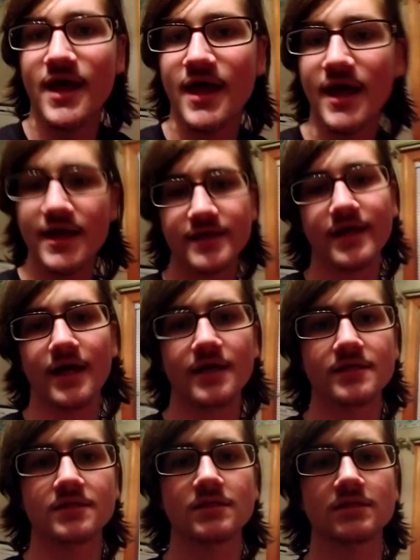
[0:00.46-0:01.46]
Hey
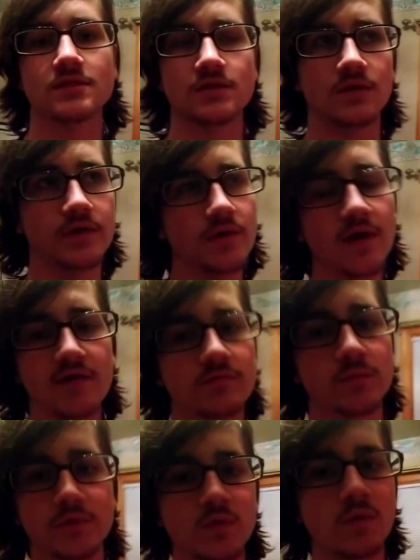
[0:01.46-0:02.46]
guys, so I know I haven't
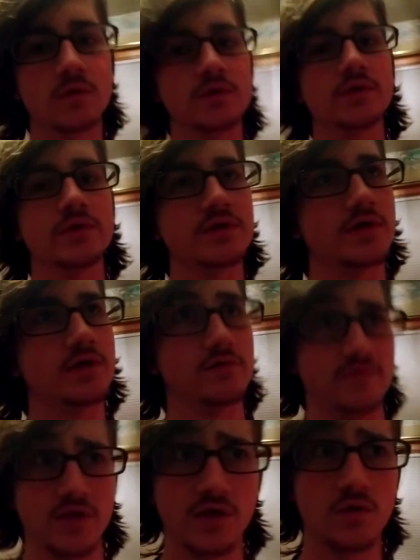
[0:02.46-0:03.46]
recorded or done a
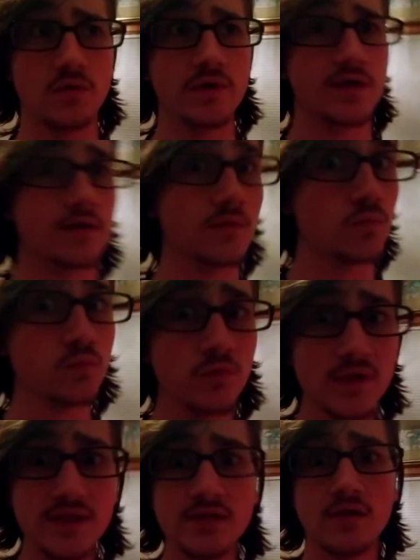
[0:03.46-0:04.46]
video in a
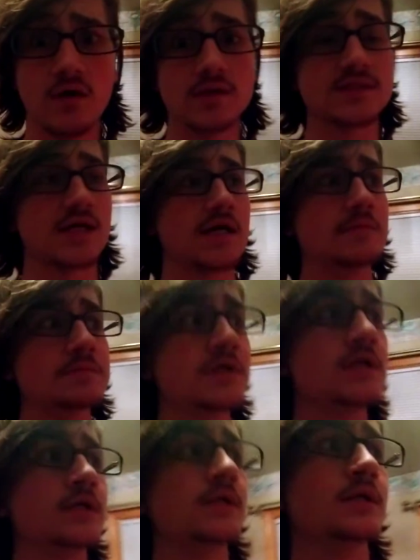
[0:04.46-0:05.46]
really long time.
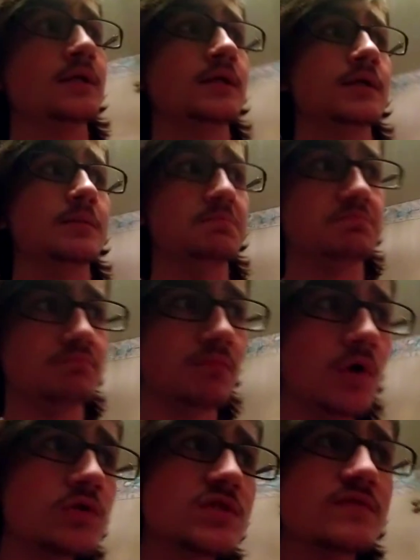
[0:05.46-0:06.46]

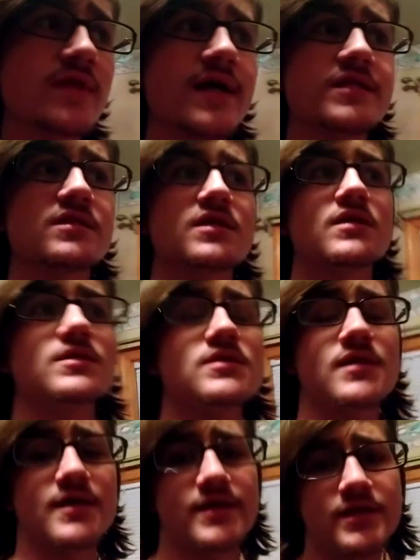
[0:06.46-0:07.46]
Most of that's because
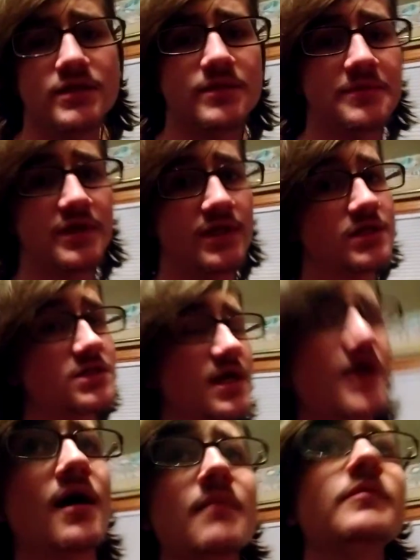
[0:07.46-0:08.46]
I ended up getting a
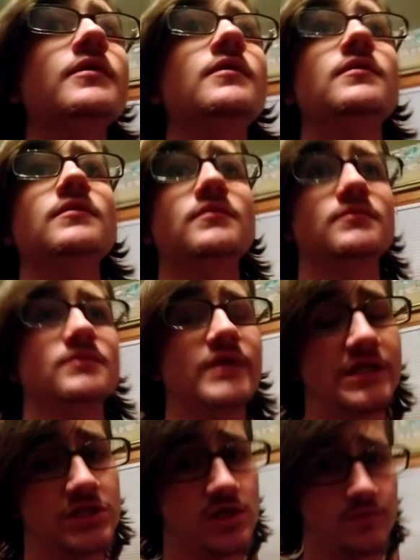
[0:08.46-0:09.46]
job,
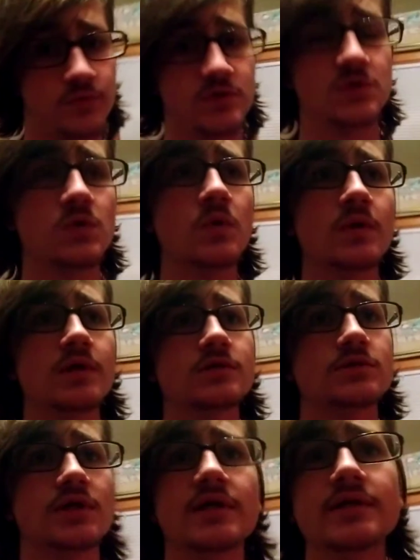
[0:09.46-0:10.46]
catching up with schoolwork,
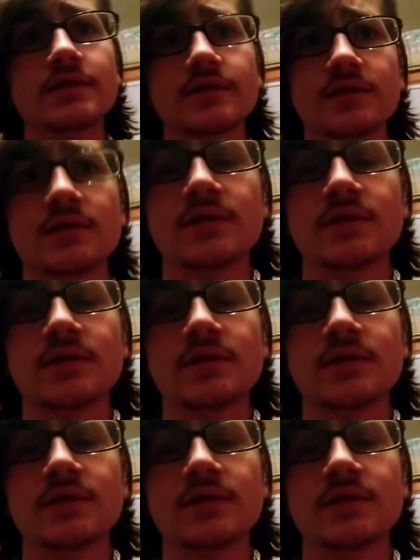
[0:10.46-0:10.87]
trying to